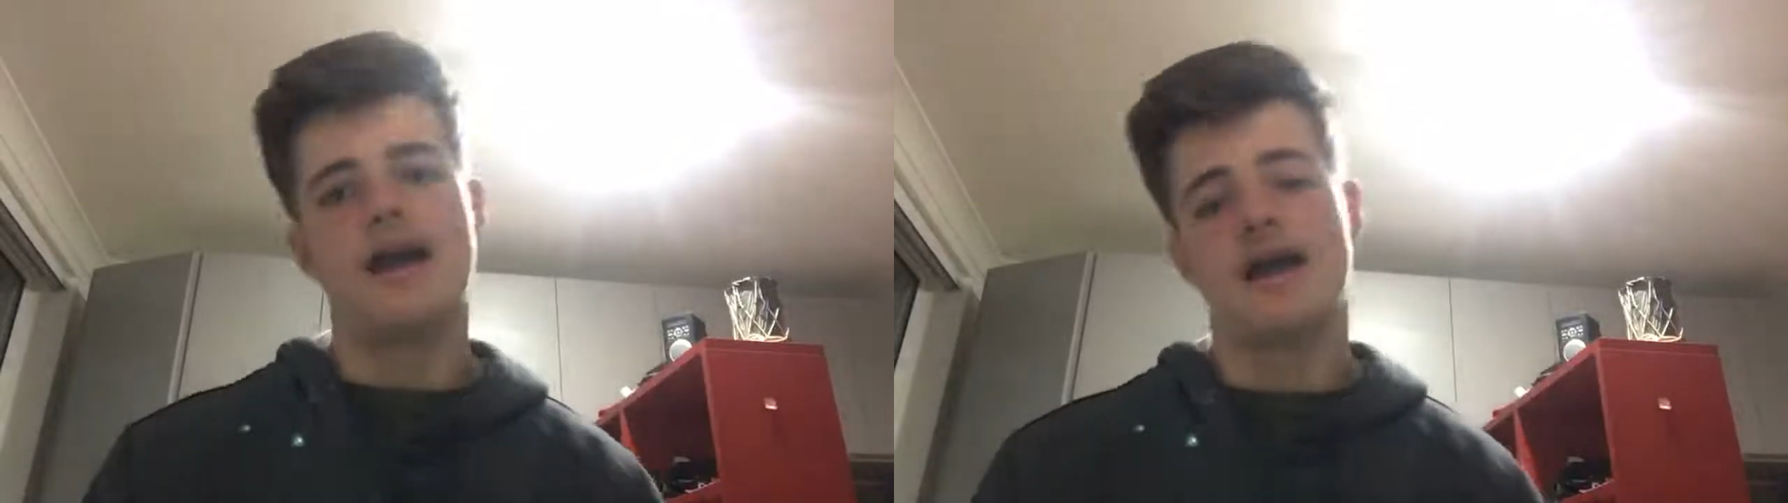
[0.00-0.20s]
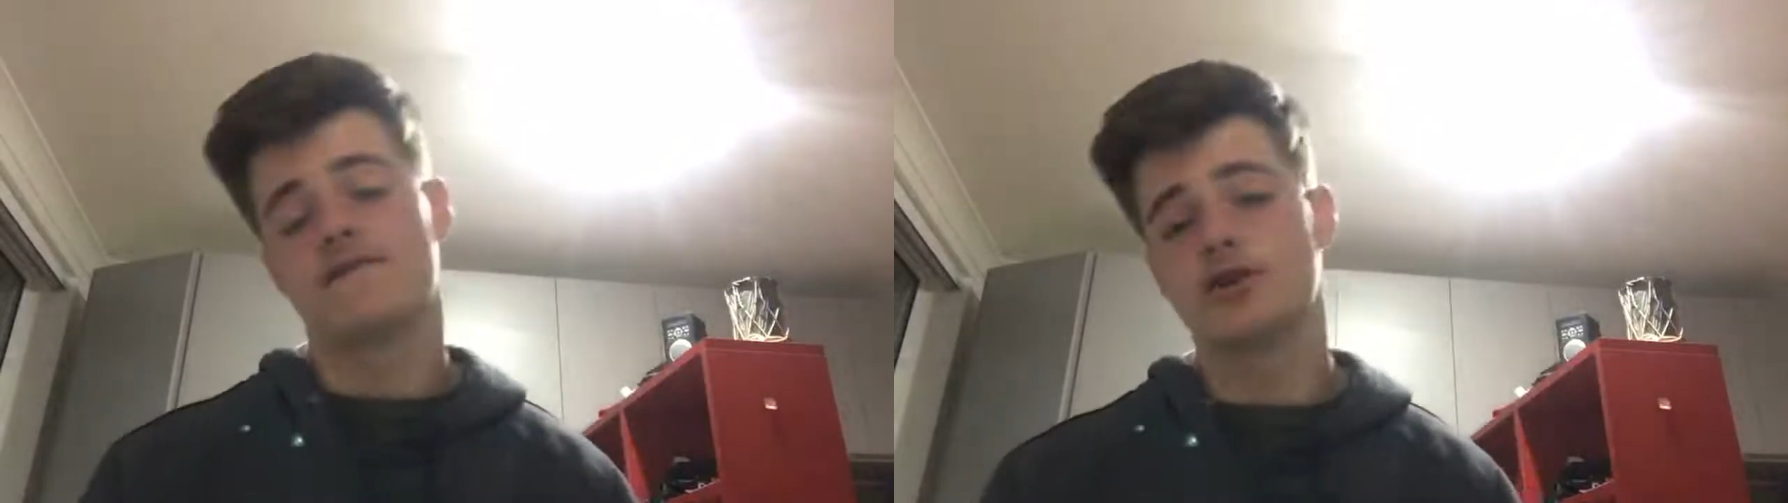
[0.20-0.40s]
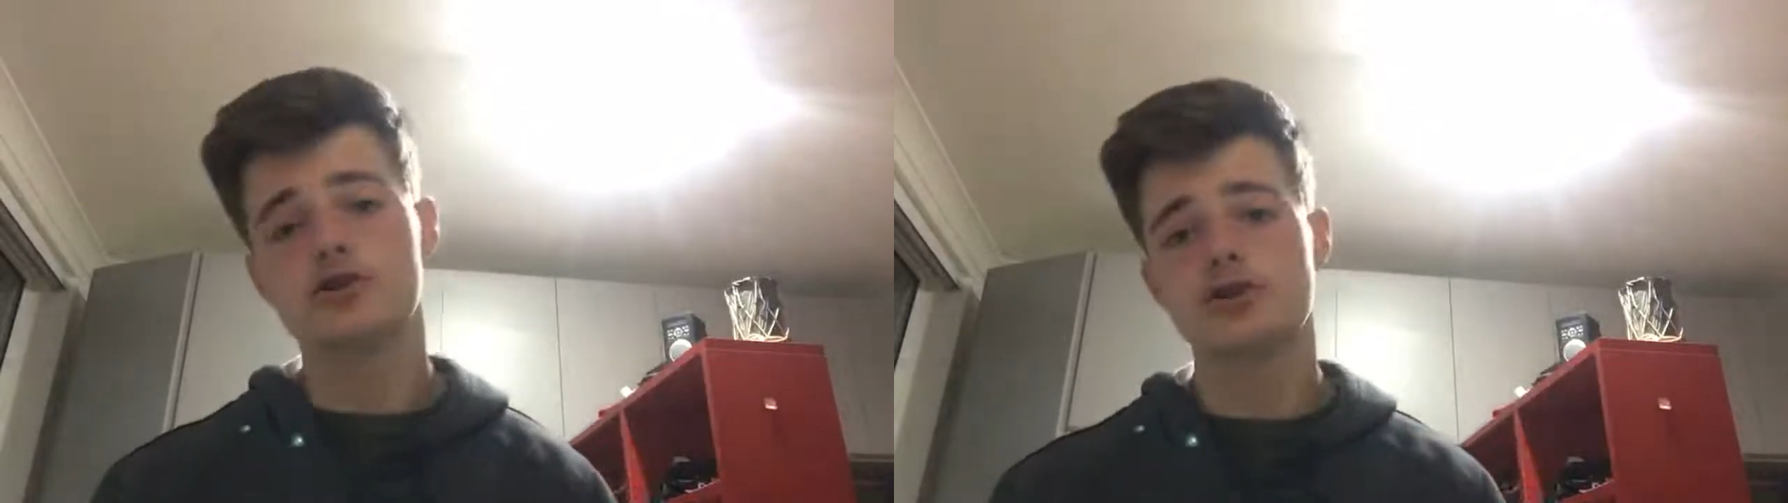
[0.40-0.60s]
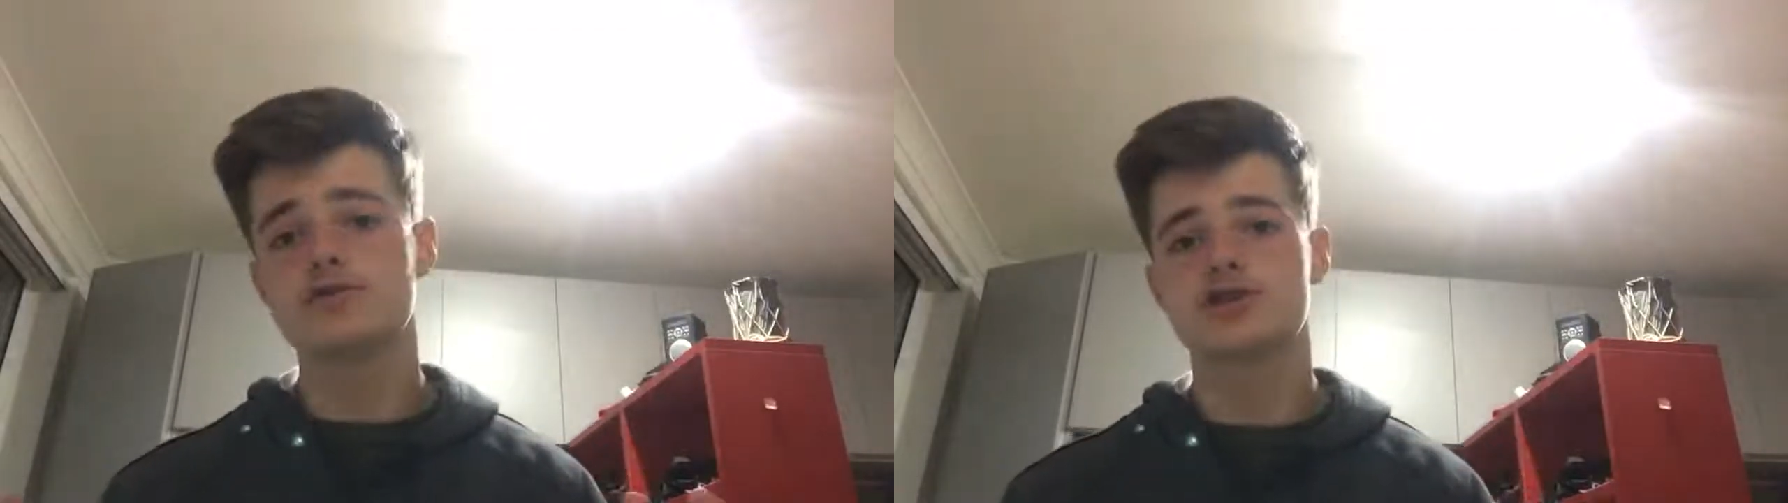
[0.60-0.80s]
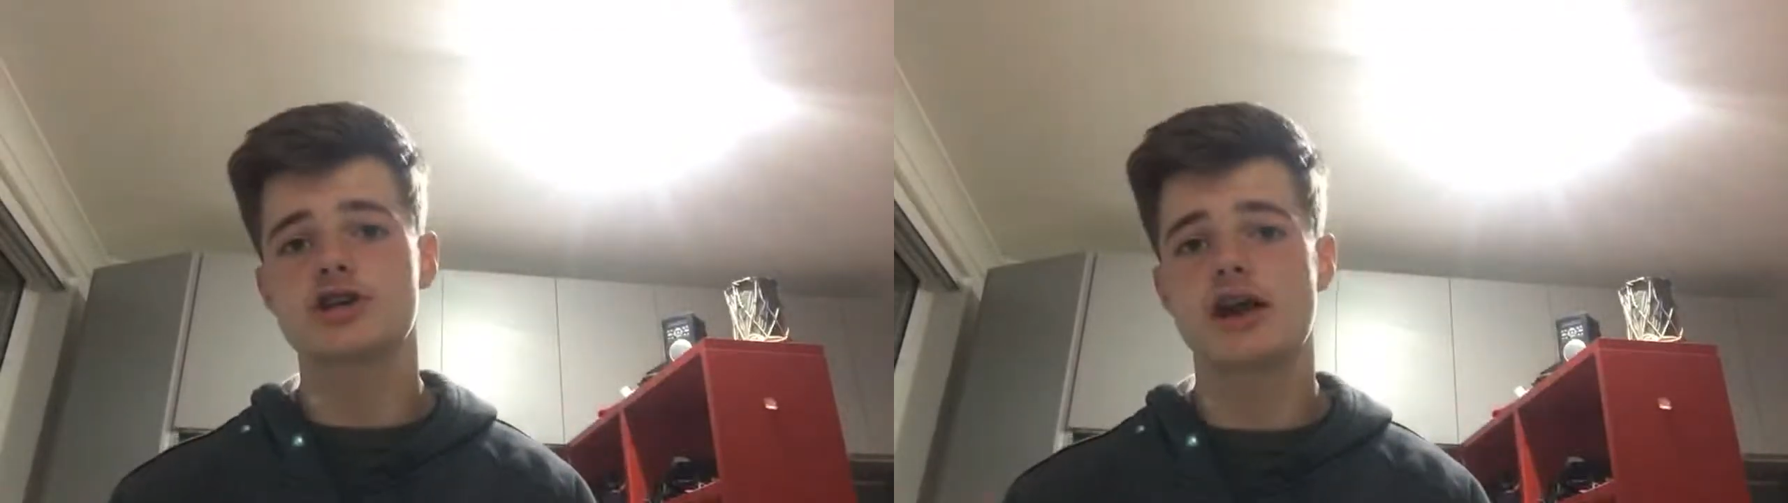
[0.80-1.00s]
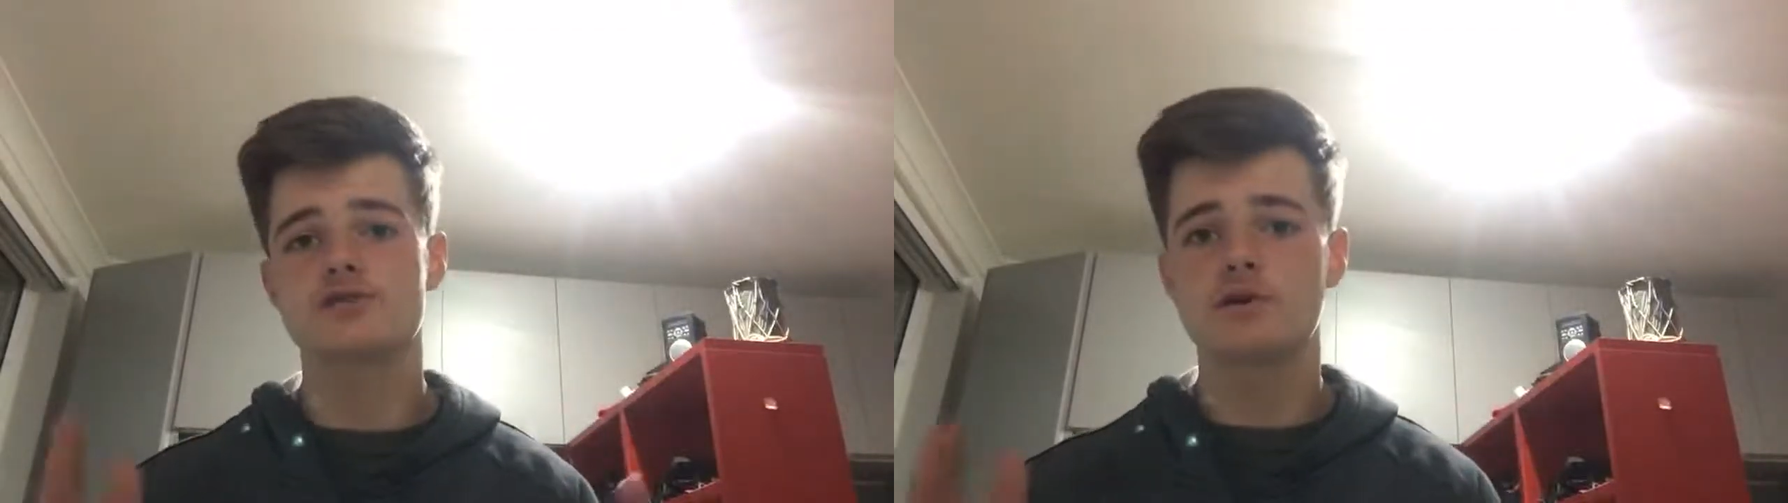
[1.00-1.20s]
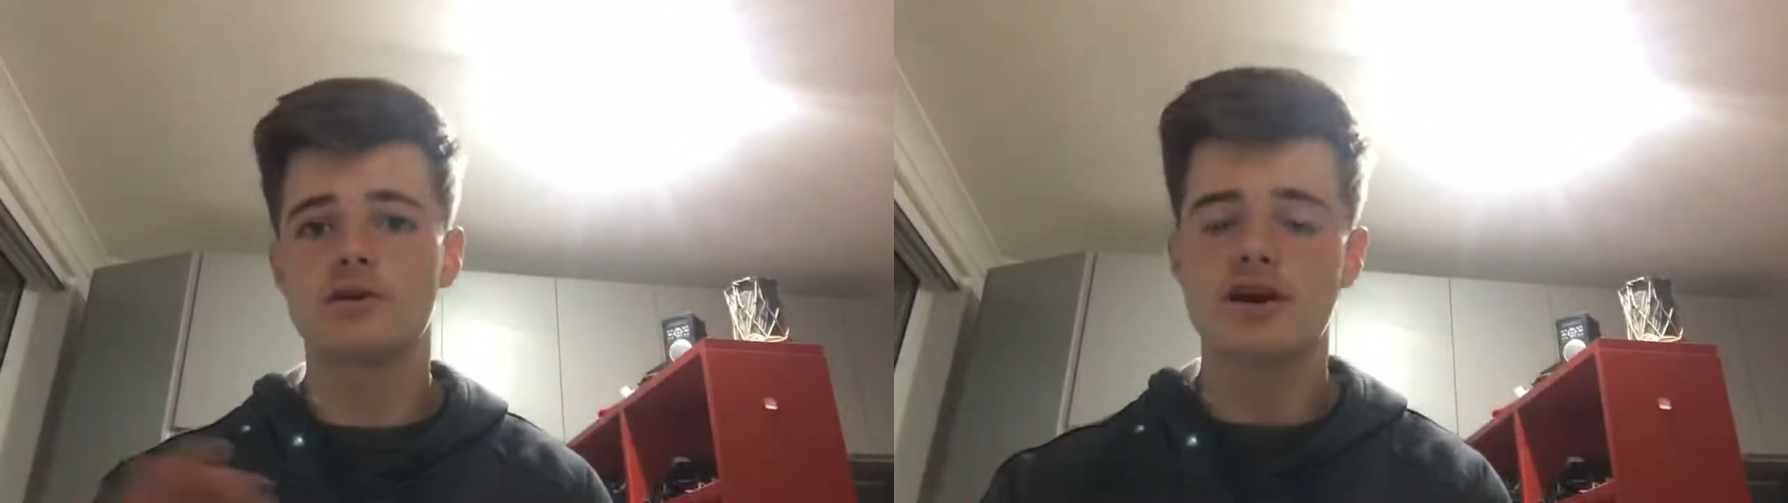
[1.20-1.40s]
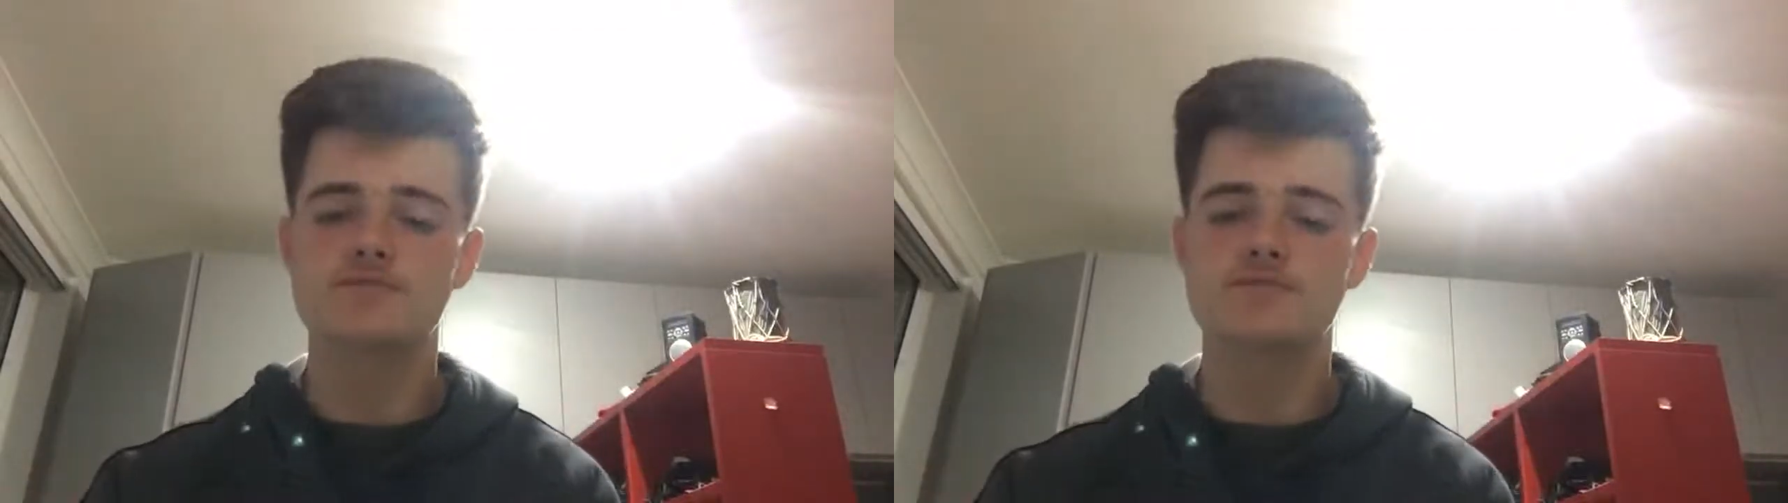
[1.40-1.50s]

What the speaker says: If you're new to the channel as well,